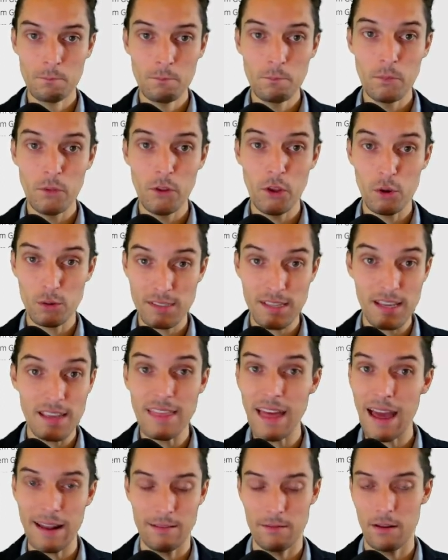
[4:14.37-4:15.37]
you'll see
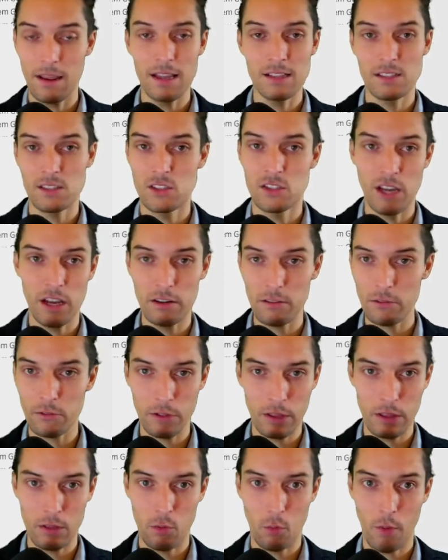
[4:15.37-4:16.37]
that it's
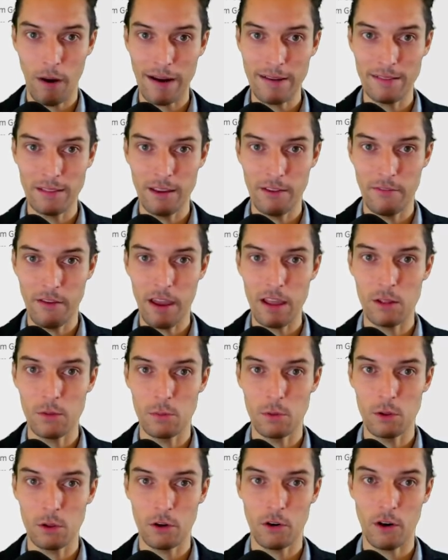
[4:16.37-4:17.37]
generally widely
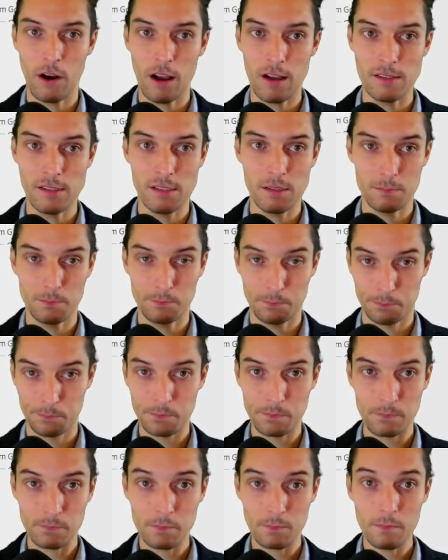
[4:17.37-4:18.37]
available across
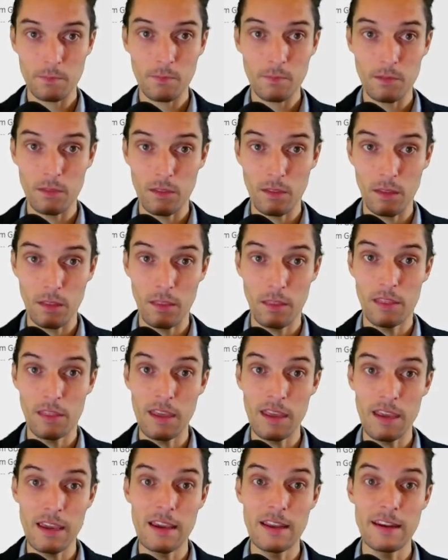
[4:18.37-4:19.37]

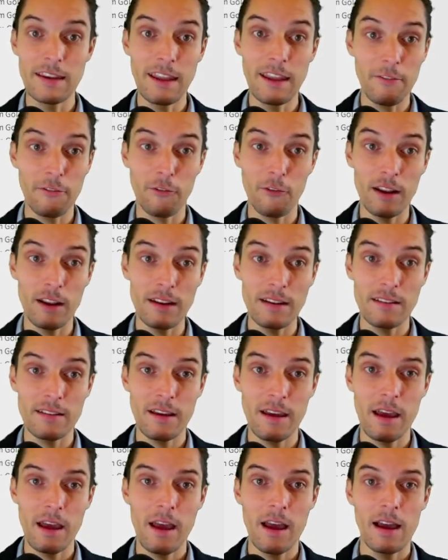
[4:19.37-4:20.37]
the different
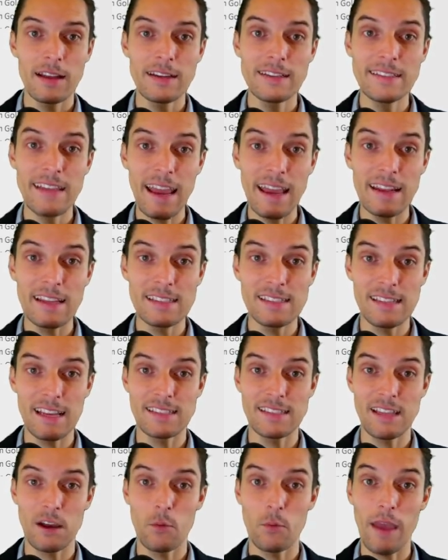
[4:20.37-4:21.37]
data sets
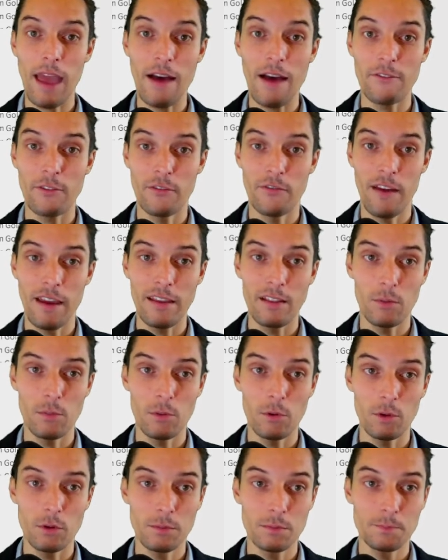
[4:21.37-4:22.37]
that we have
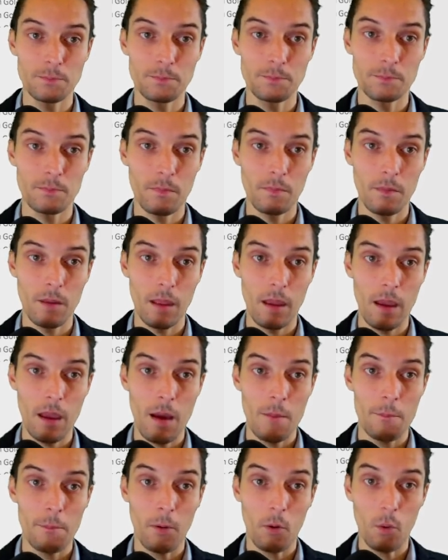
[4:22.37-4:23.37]
available.
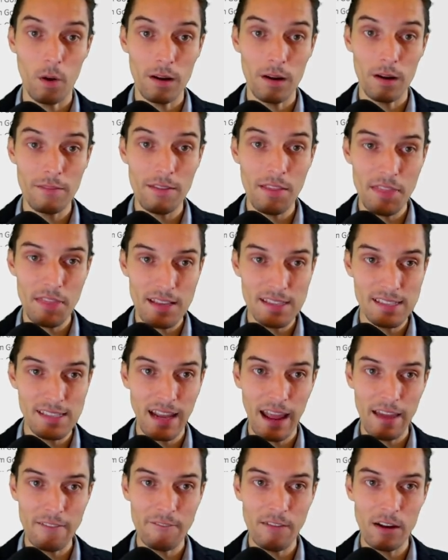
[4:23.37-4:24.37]
But one of the things that
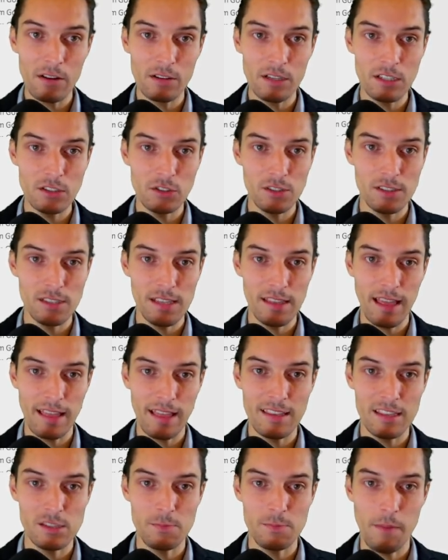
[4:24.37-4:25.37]
I found interesting that
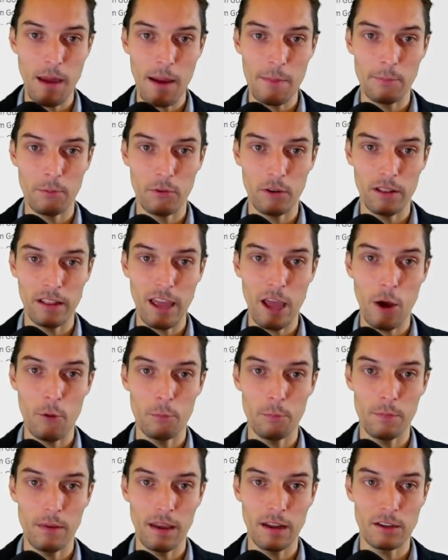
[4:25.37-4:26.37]
this map really helped
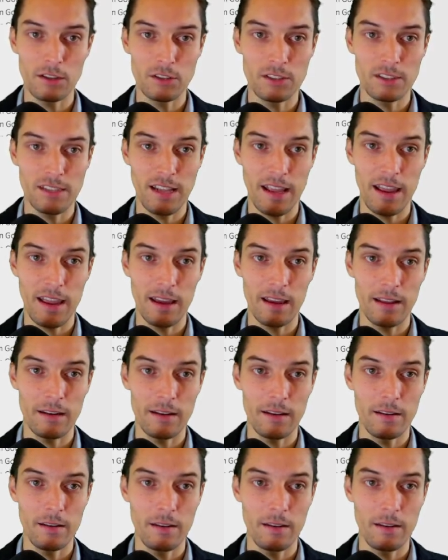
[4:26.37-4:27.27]
me understand